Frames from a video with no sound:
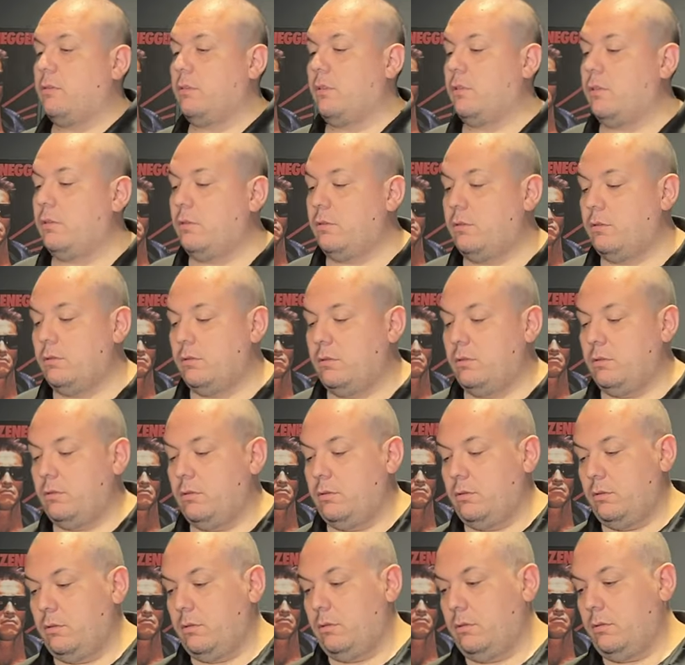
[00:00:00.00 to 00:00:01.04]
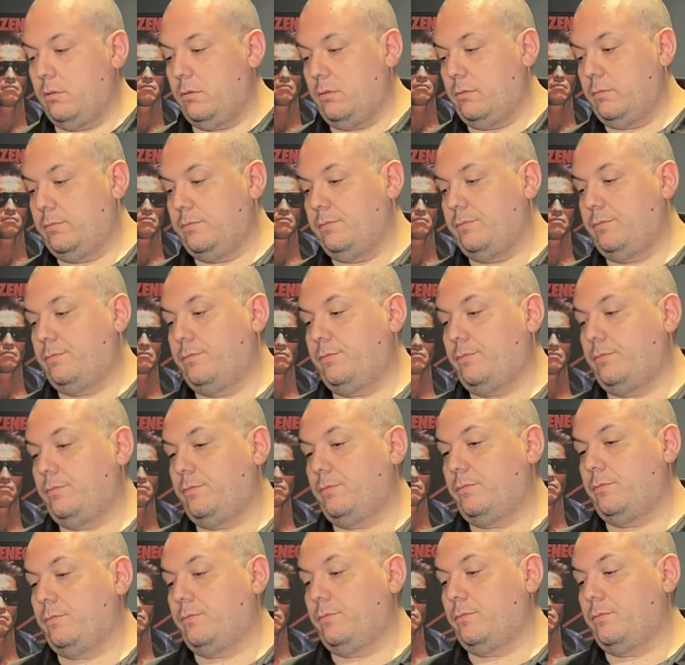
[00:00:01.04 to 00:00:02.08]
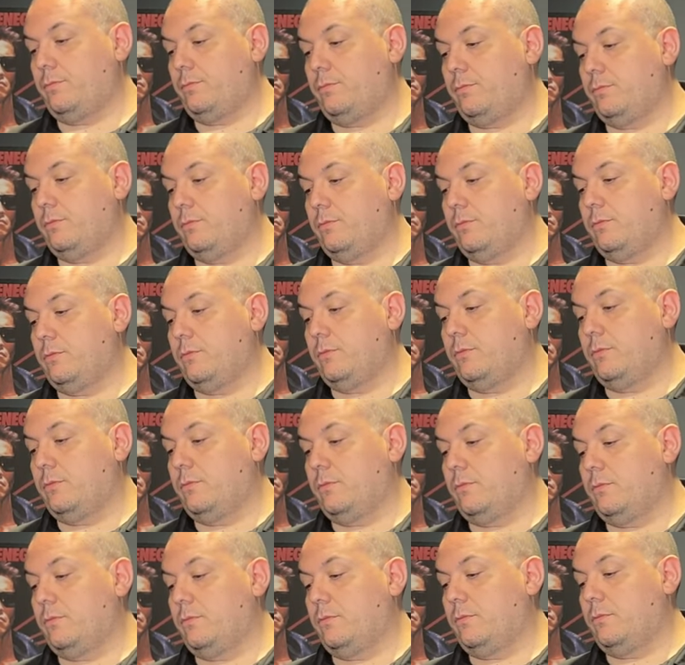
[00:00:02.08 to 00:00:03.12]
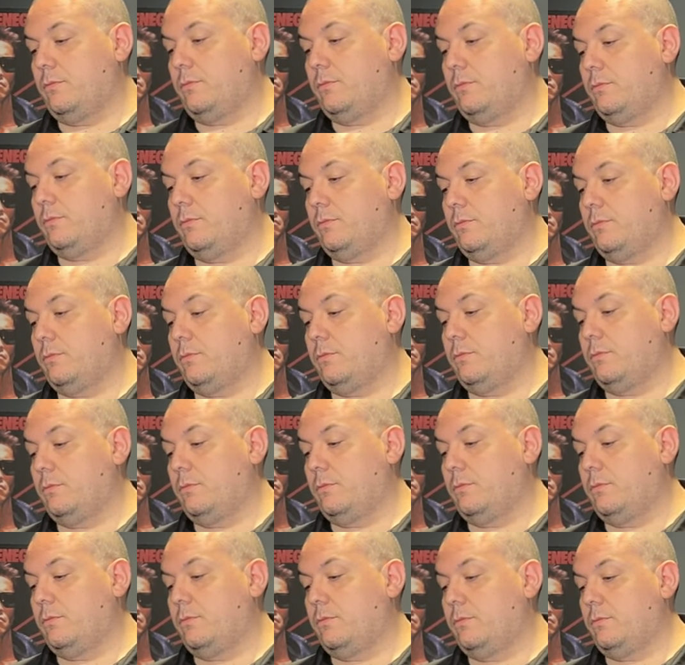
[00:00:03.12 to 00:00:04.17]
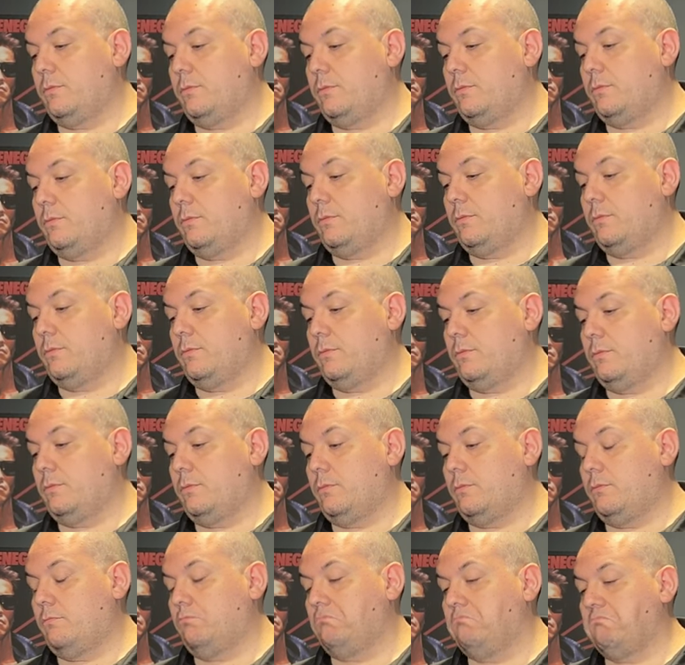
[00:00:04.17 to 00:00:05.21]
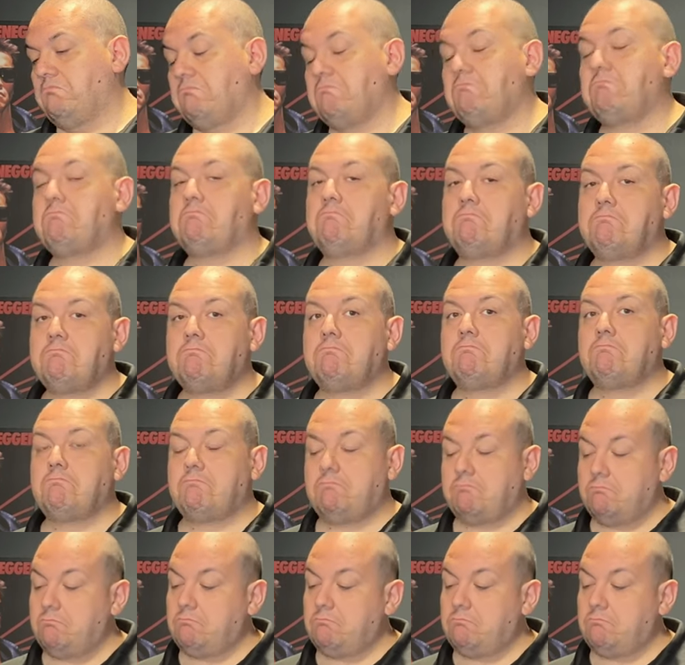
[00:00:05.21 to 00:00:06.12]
[no speech]